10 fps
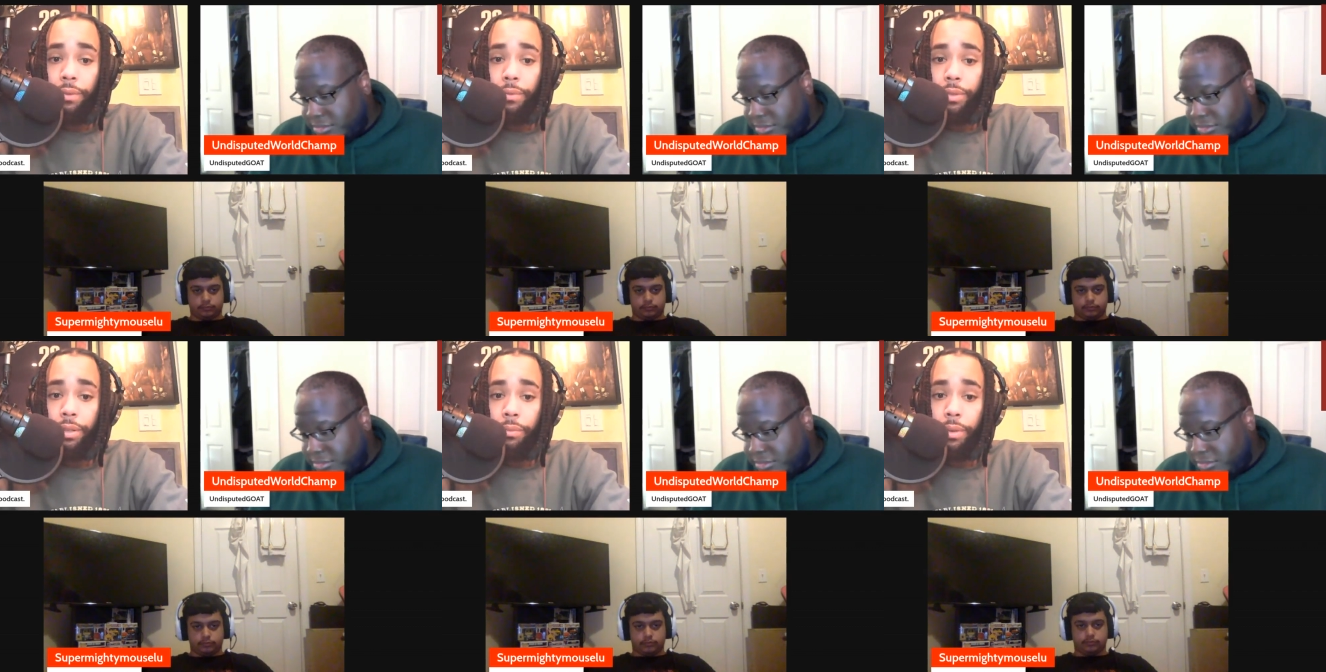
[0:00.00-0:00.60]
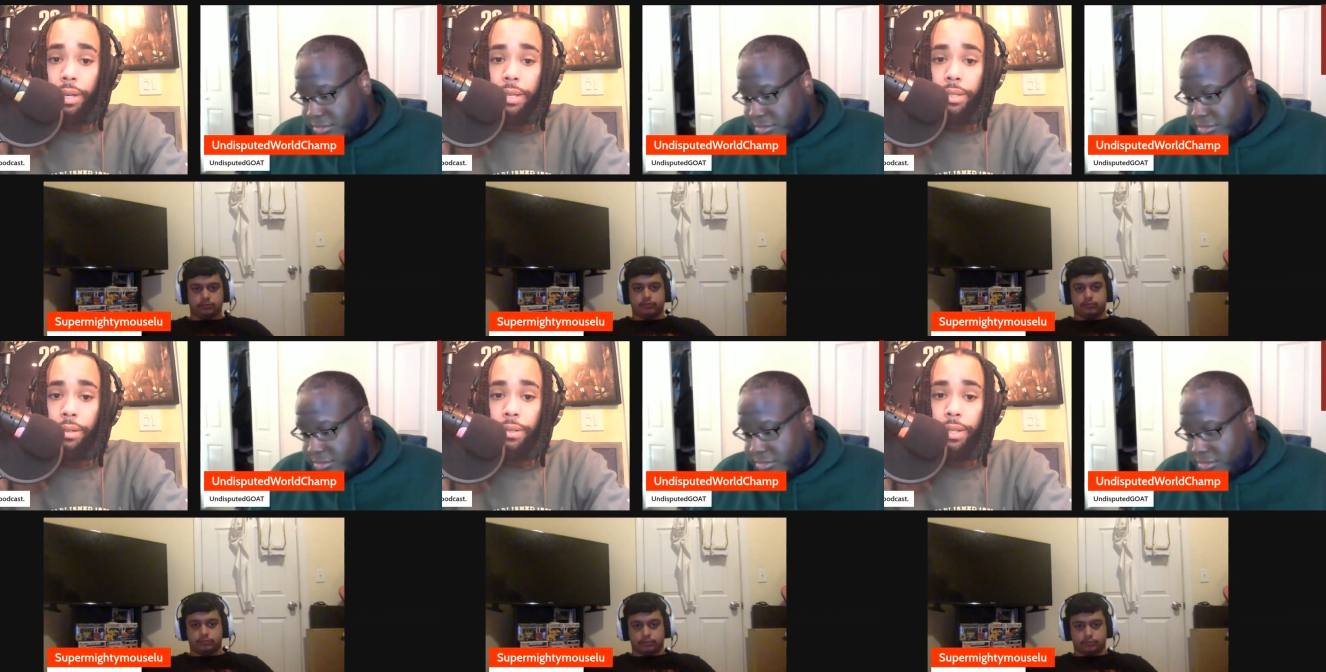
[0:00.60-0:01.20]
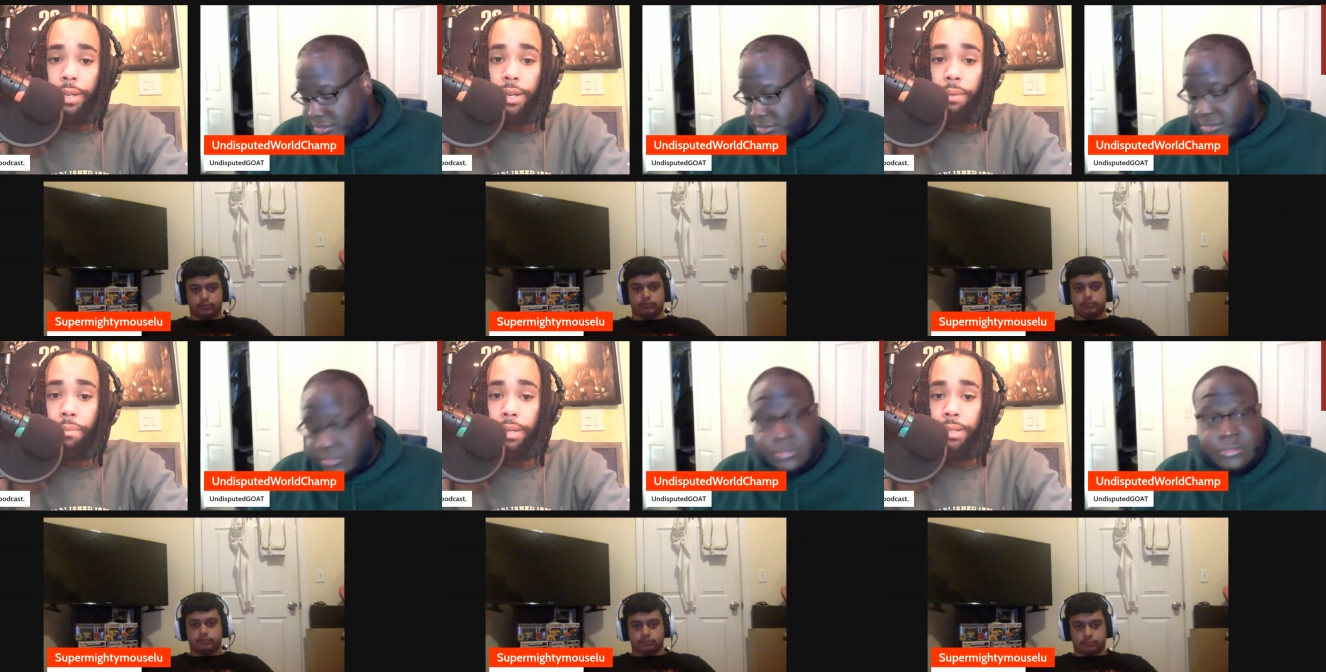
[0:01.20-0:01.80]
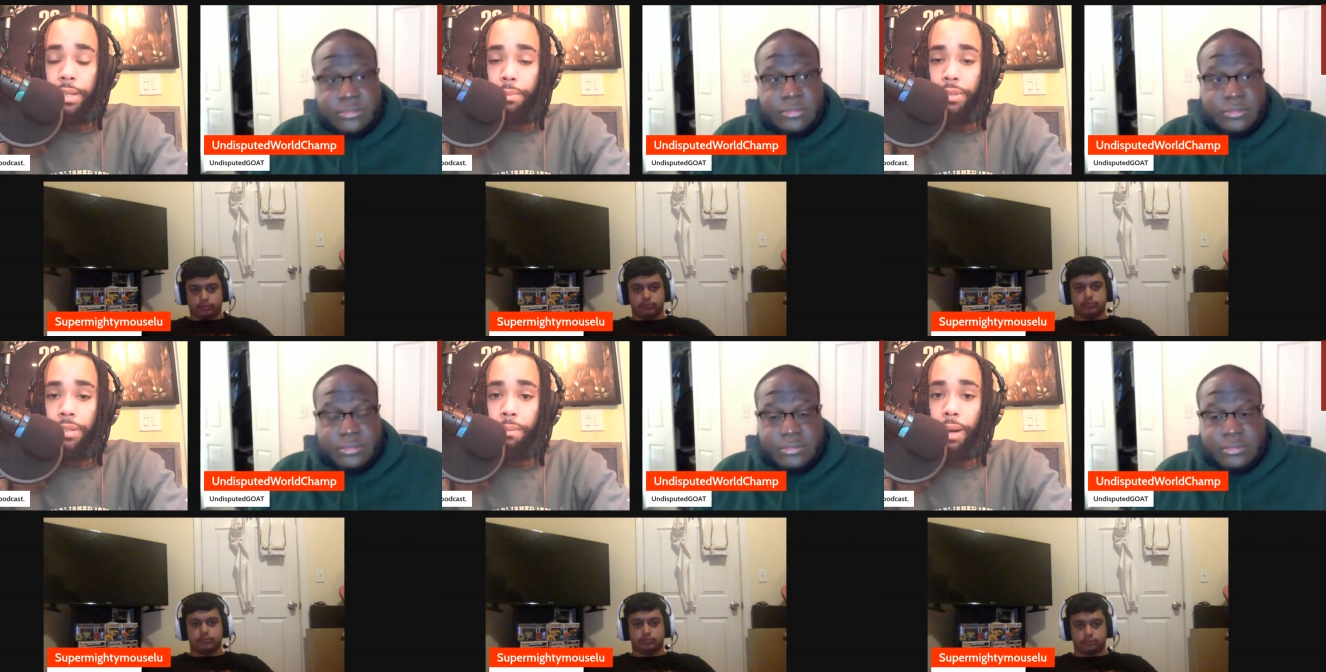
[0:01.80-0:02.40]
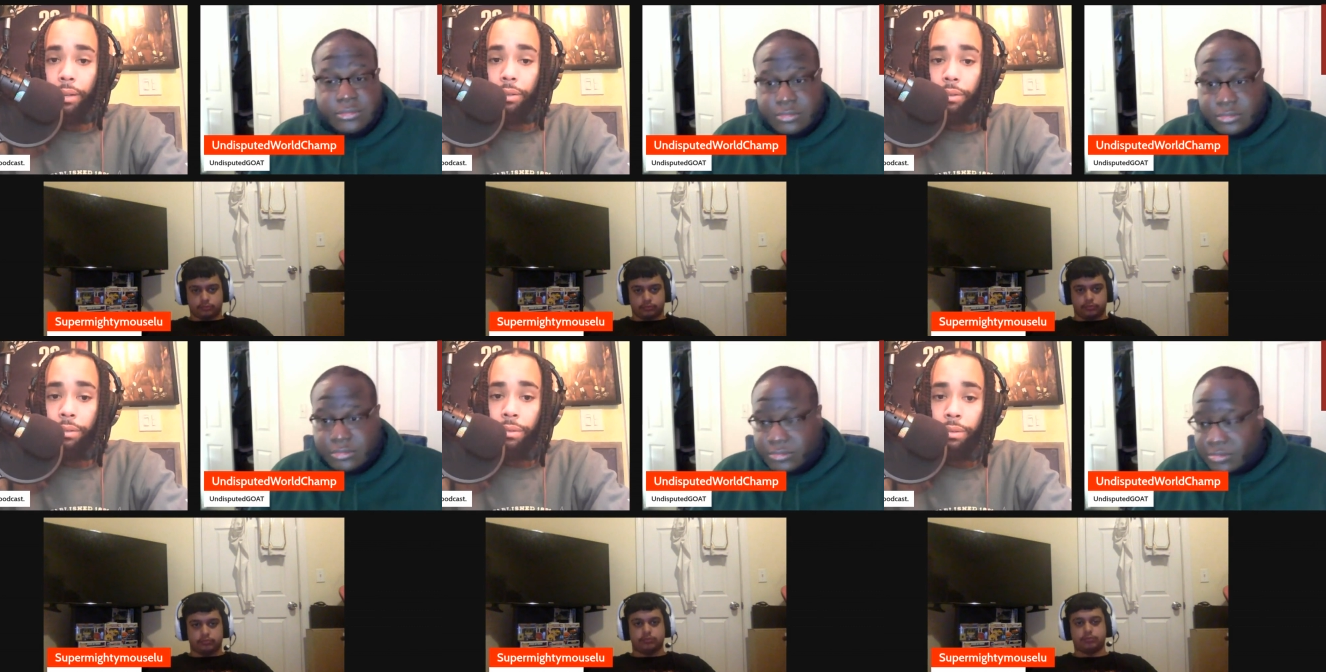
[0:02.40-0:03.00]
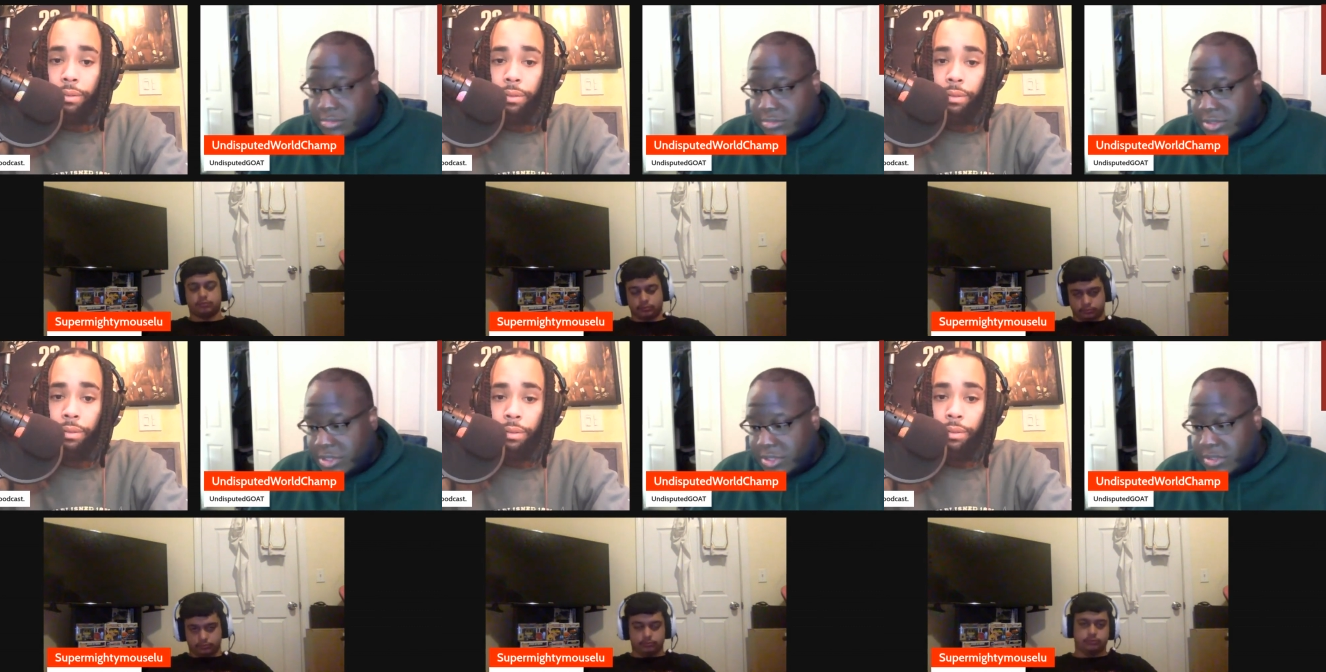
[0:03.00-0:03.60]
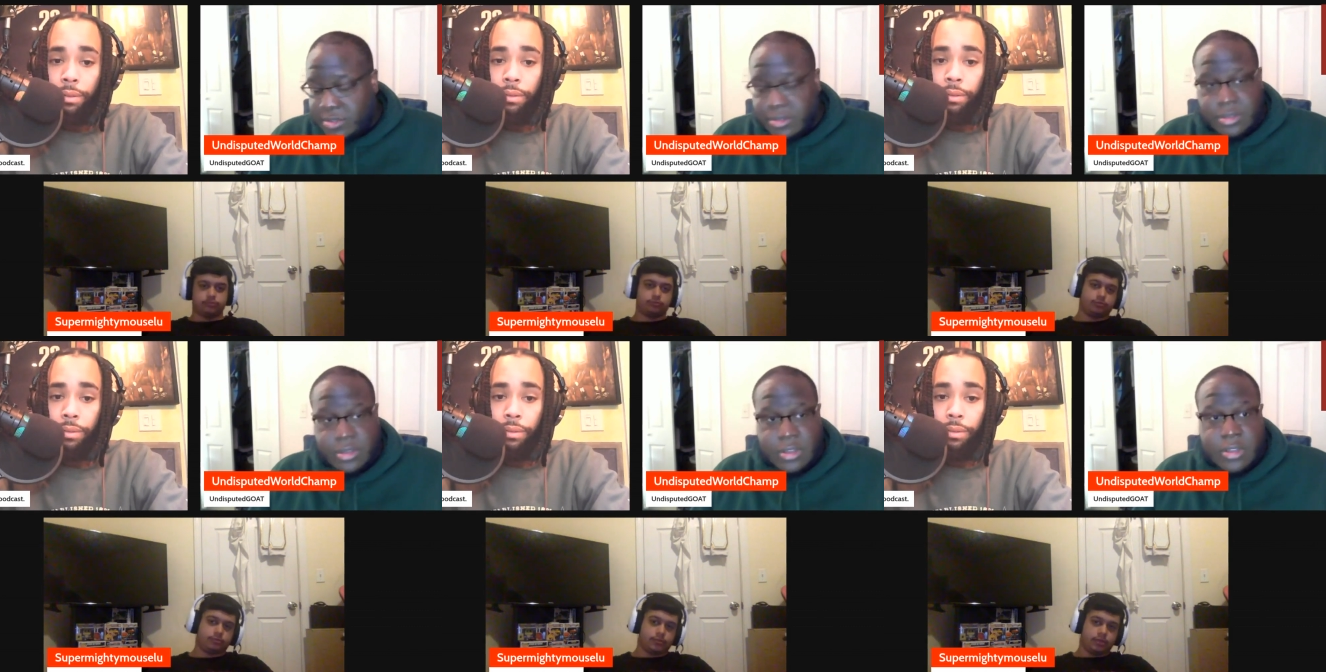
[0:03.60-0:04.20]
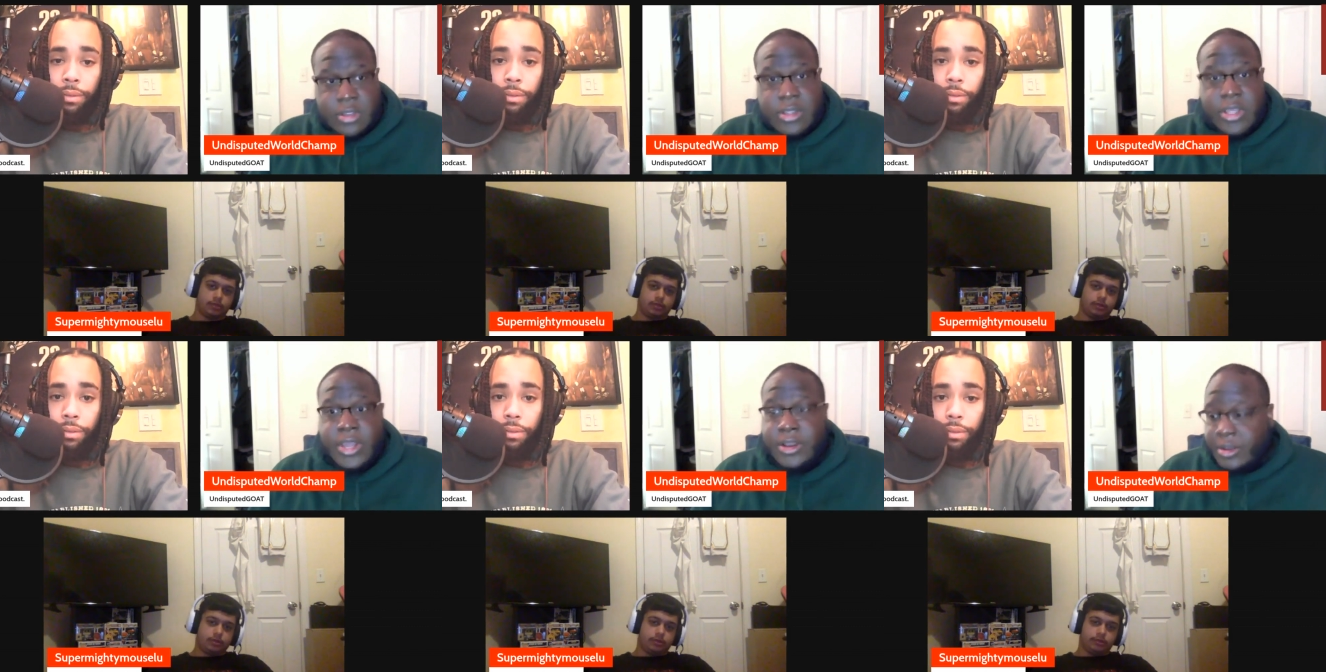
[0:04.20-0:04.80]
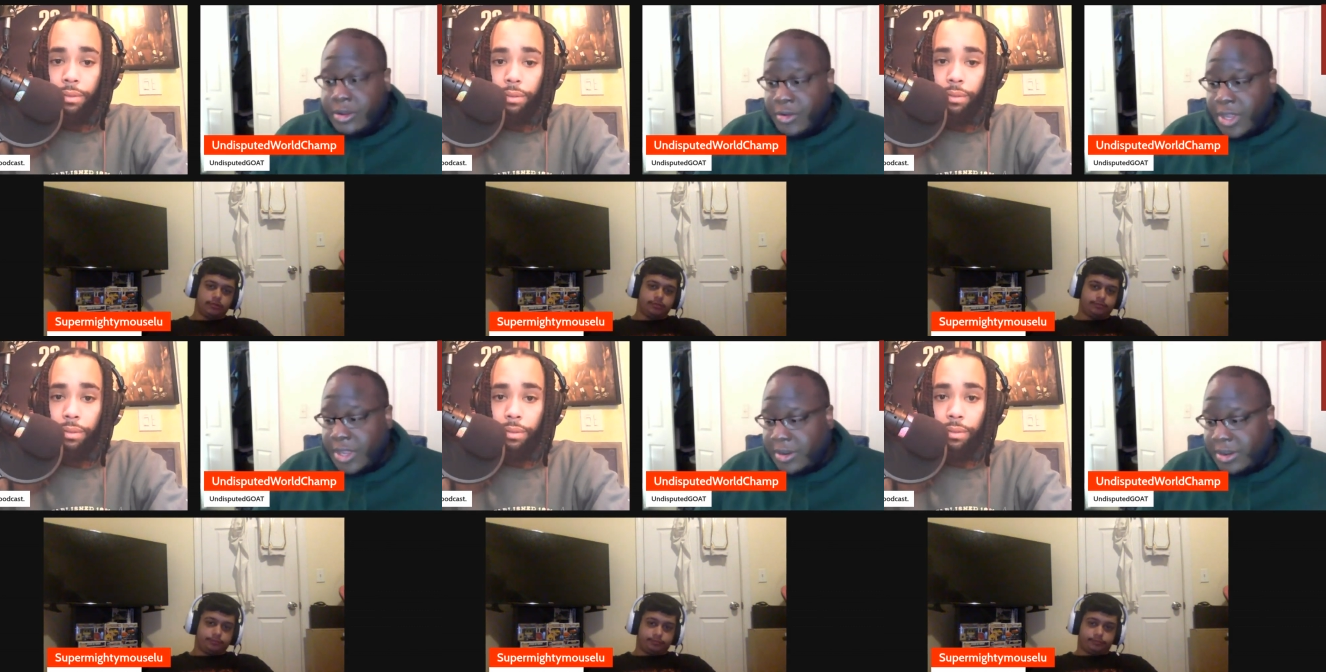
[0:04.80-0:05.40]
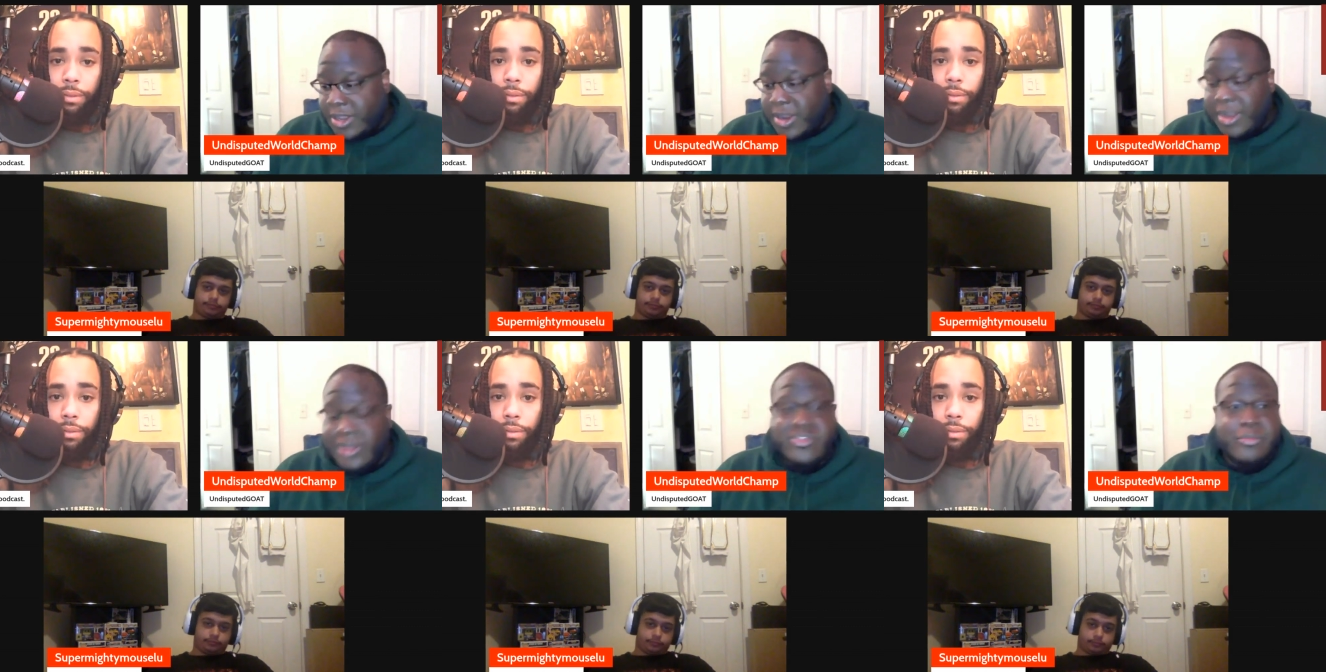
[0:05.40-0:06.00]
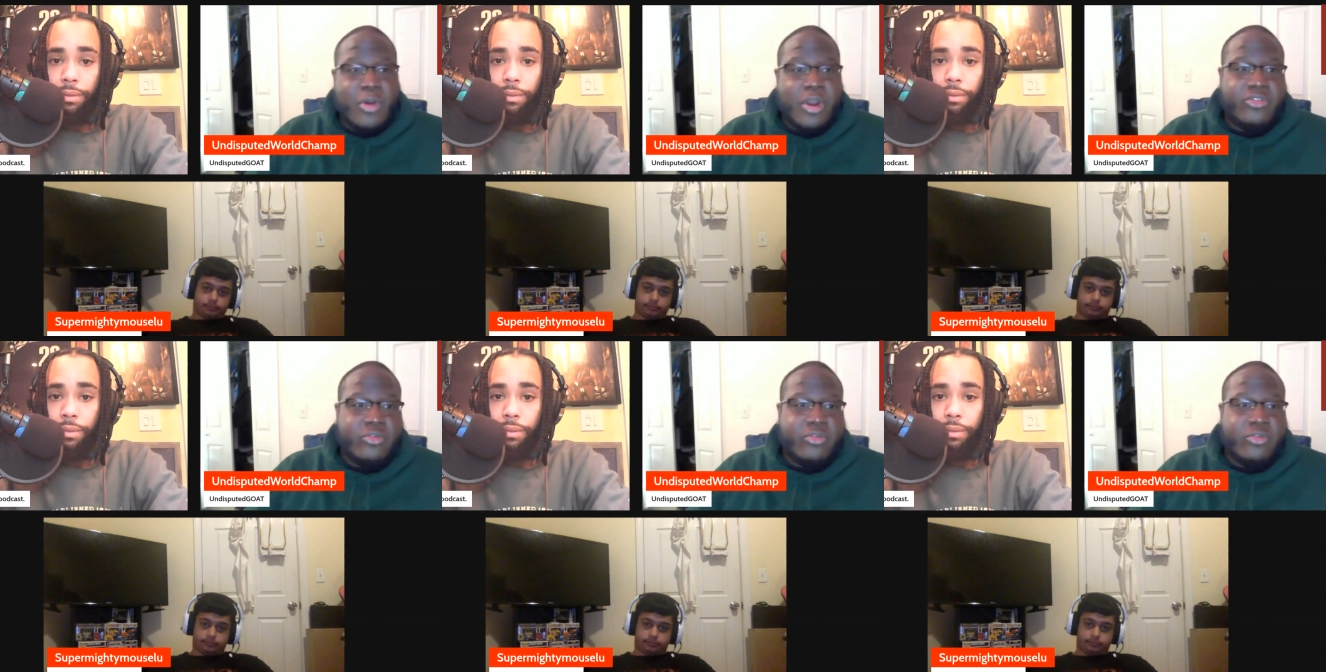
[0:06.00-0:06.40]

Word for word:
Speaker 1: was going to win that series, and then the Ben Simmons debacle.
Speaker 2: Mm-hmm. Yeah, yeah, the whole uh, Nick Anderson part two